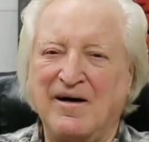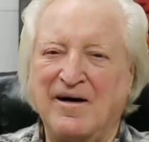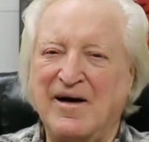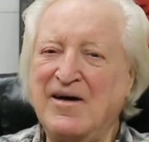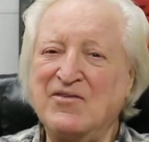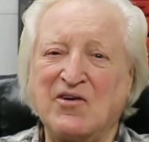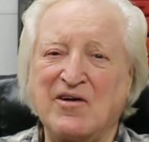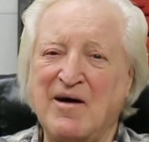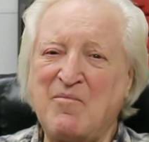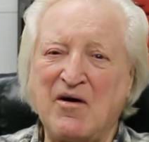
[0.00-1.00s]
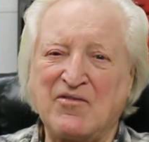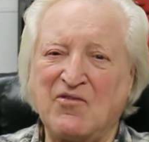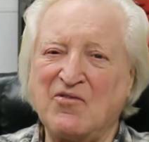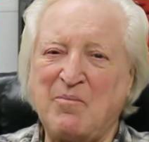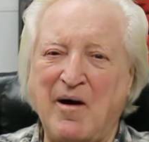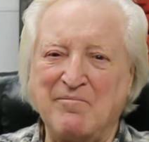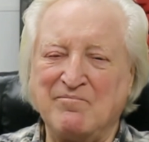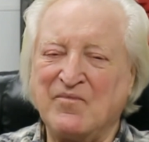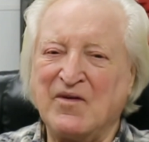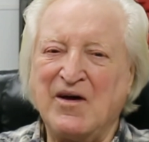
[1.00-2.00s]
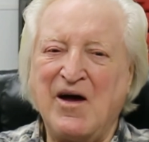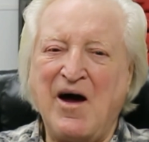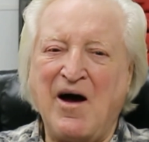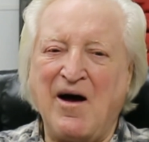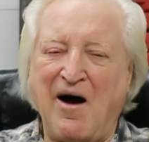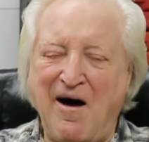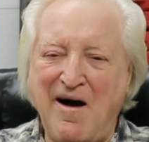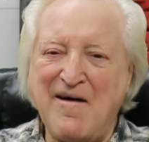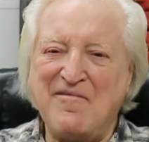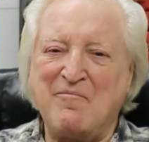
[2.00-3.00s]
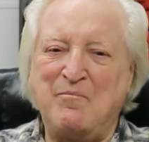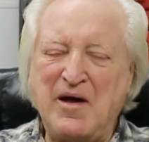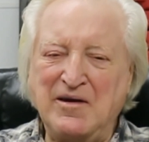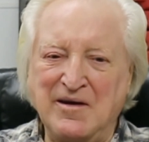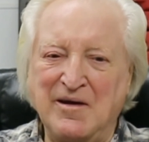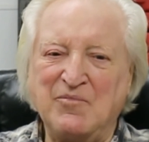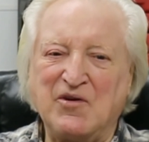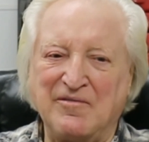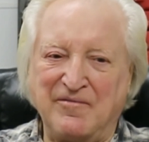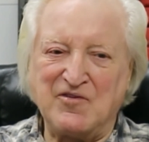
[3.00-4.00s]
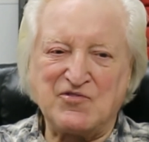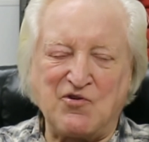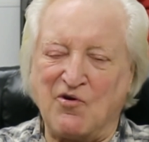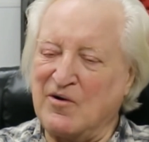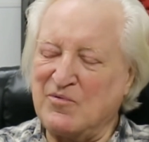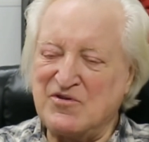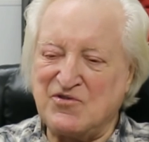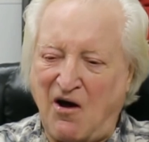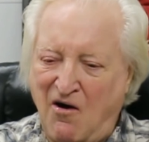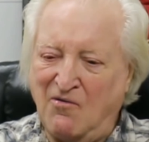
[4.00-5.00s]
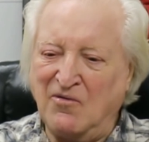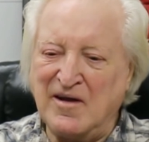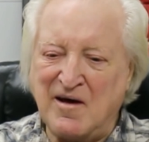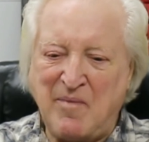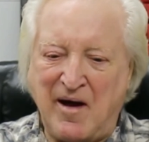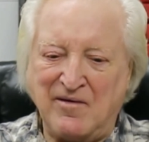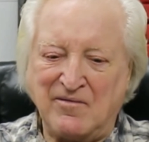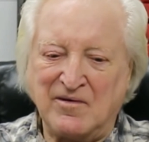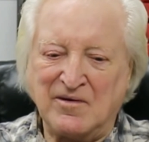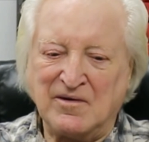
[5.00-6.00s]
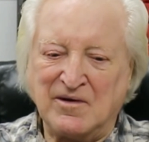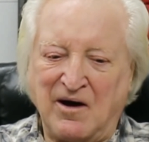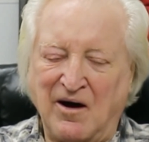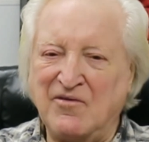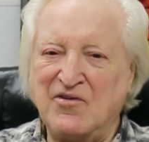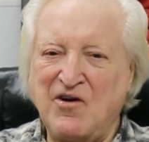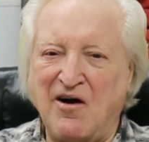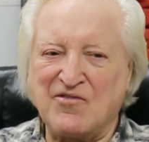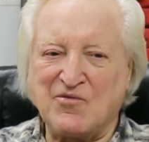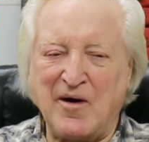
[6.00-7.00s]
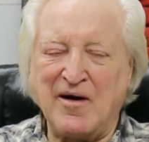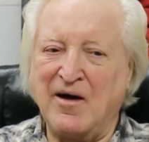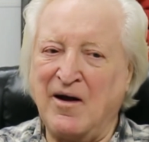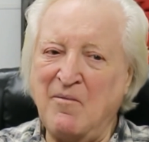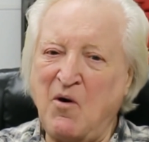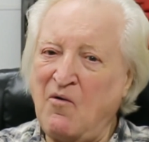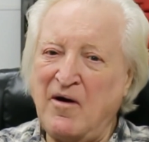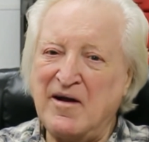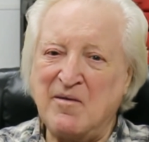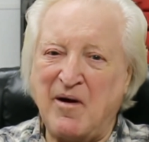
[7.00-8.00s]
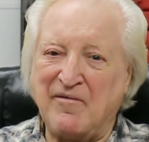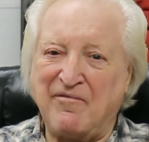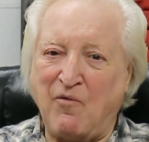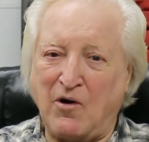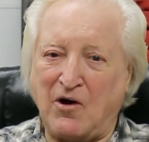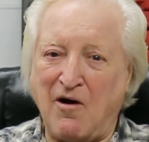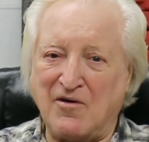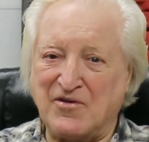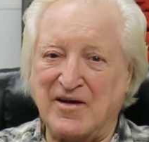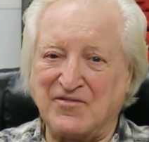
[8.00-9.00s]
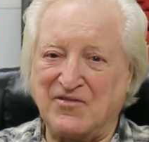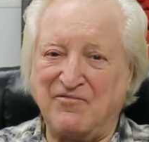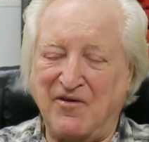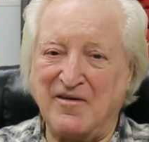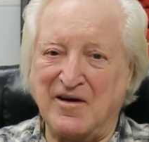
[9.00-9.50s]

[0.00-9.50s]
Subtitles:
he's looking at my exhaust pipe. I've beaten him to the first corner, which is only about 100 yards away, and I'm already about four cars lengths in front of